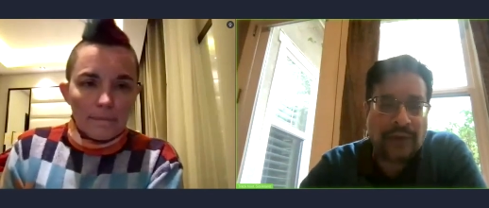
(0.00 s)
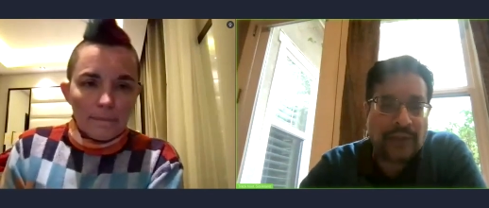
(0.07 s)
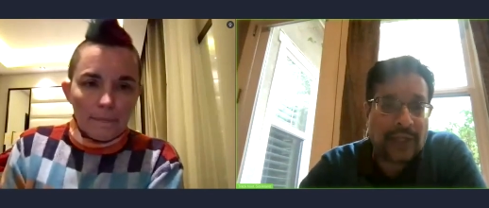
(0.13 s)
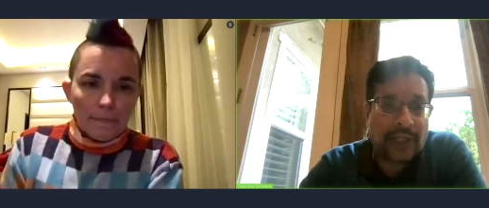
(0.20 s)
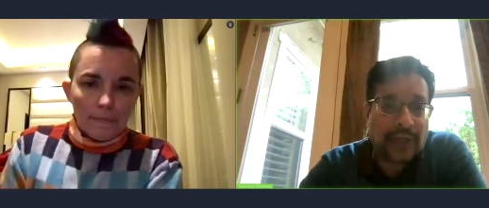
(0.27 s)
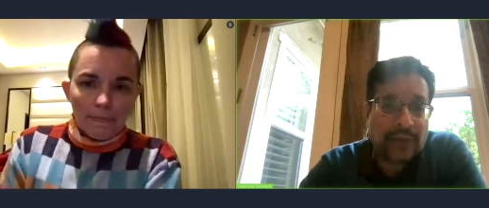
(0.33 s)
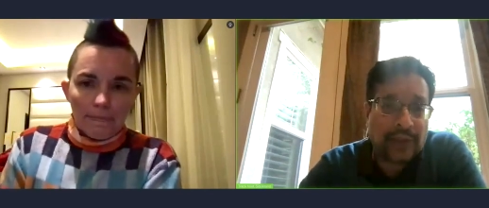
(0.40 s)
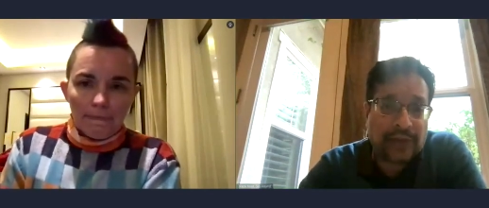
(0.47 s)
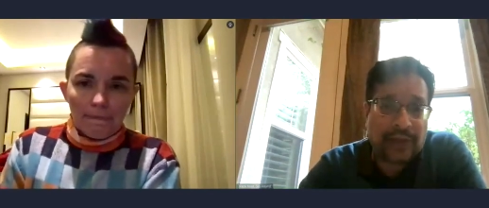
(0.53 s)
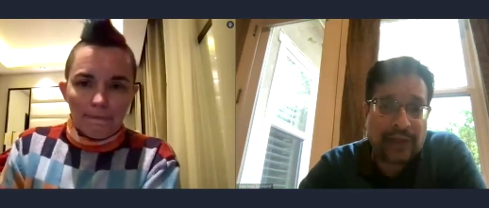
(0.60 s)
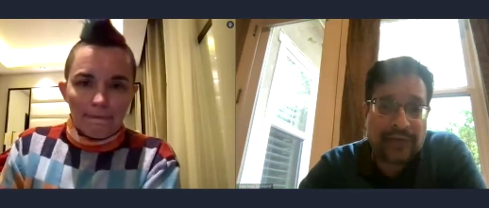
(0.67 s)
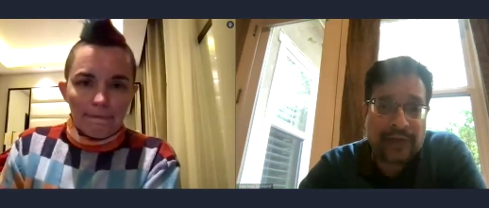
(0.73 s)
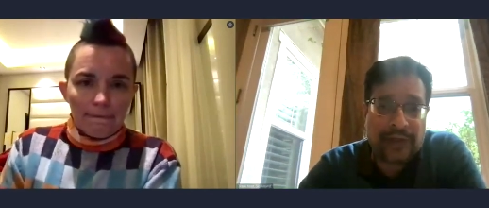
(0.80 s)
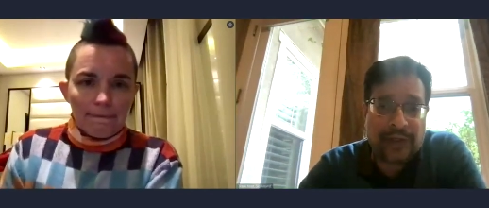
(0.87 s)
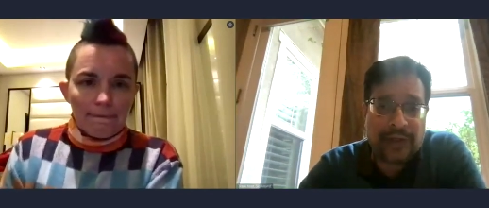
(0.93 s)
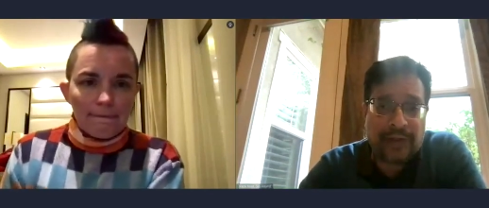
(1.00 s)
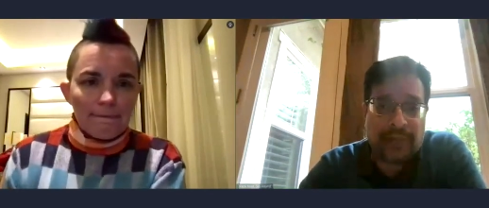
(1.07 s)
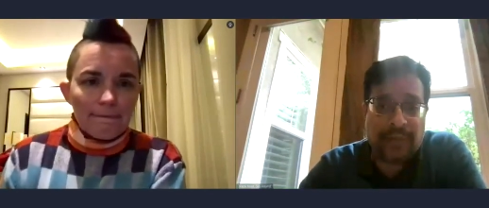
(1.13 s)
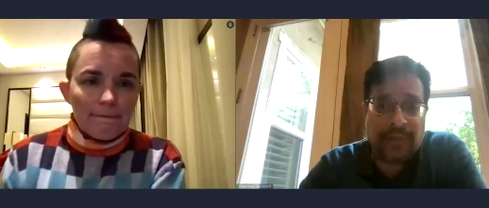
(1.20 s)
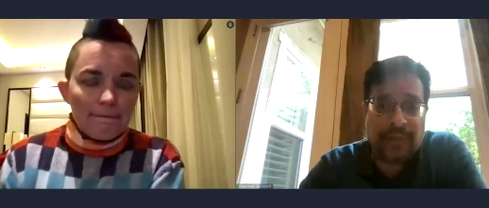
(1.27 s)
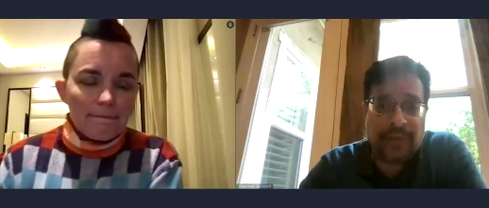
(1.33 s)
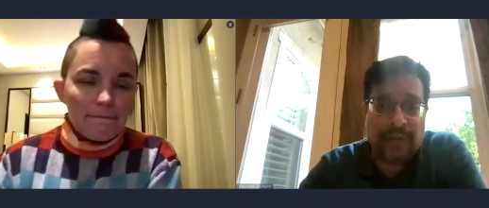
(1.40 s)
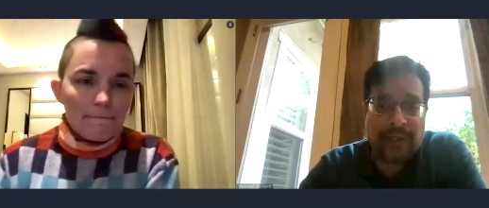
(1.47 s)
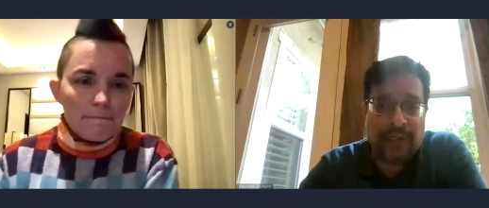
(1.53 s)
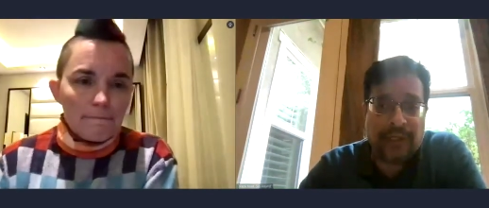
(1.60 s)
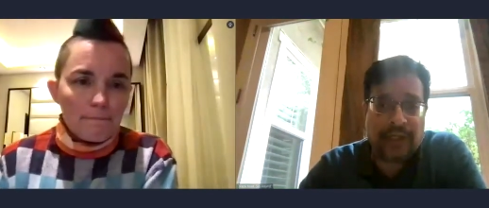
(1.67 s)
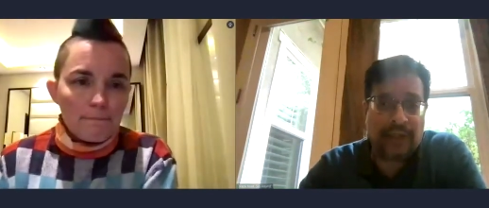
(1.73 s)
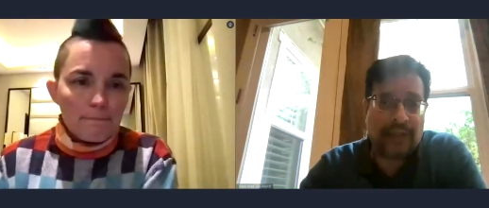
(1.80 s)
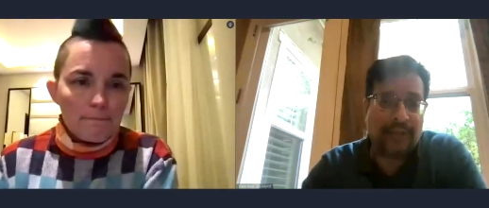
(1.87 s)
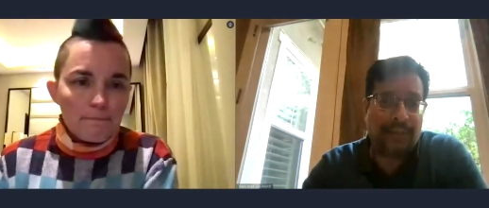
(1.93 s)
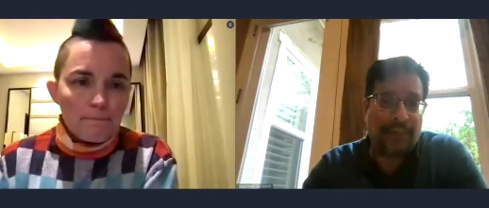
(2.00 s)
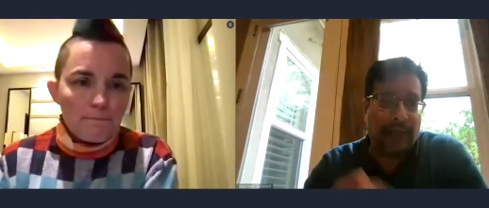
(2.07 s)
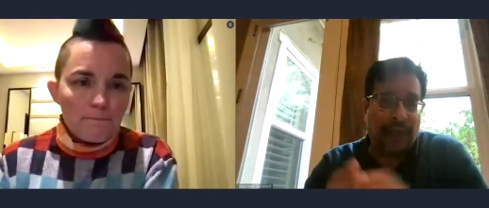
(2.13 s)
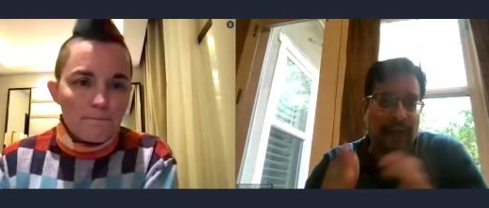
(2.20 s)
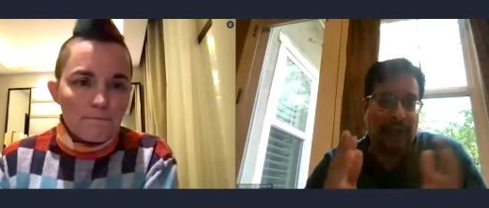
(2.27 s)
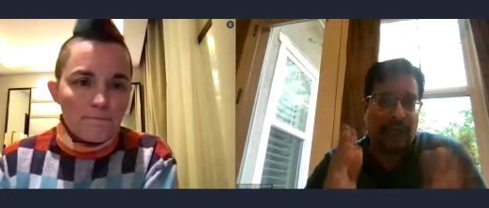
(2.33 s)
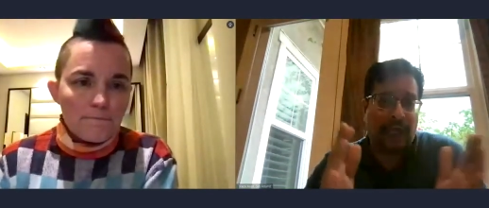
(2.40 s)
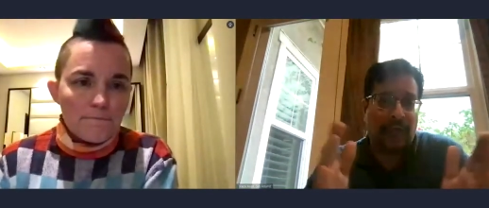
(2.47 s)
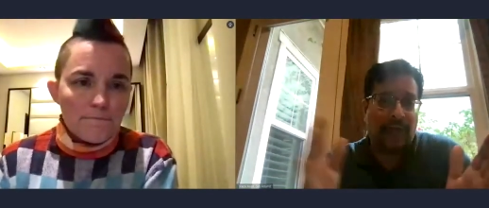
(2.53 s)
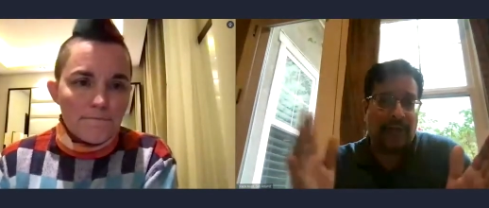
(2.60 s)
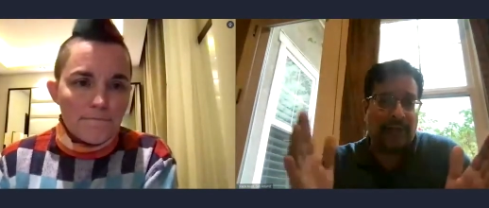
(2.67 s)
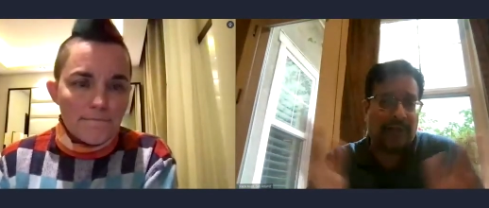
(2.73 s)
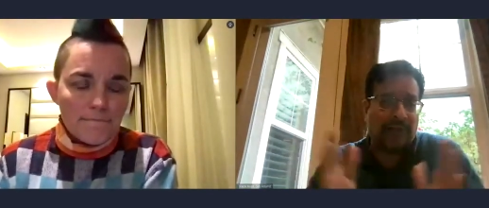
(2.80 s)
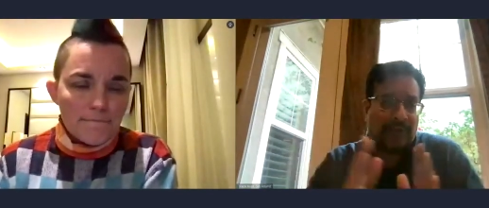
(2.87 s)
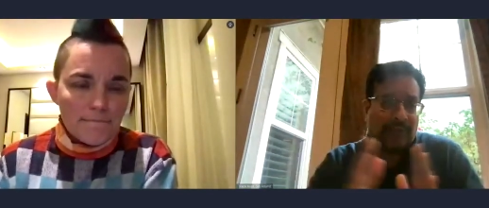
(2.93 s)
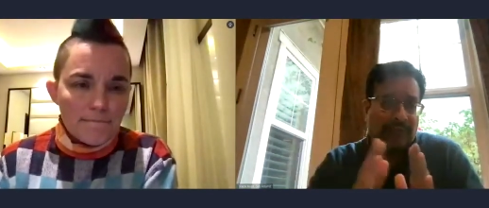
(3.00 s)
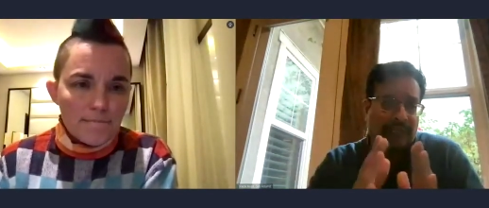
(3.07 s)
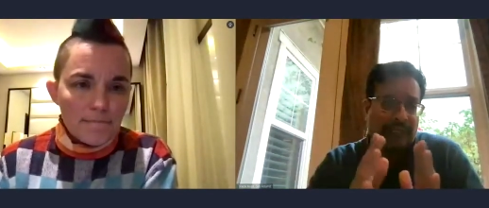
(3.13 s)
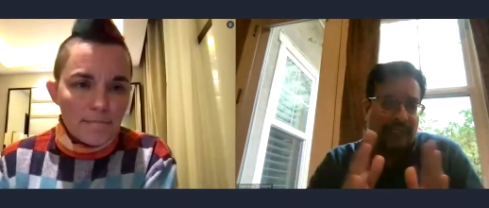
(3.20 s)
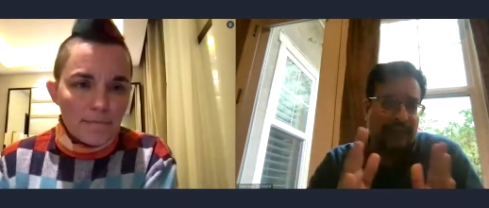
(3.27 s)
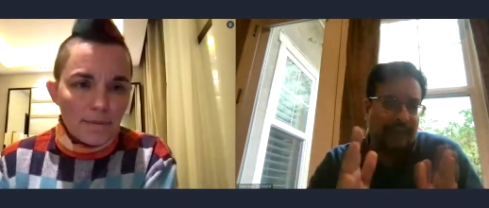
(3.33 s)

Speaker 1: Oh, so like Retriever, uh, depending on how, so is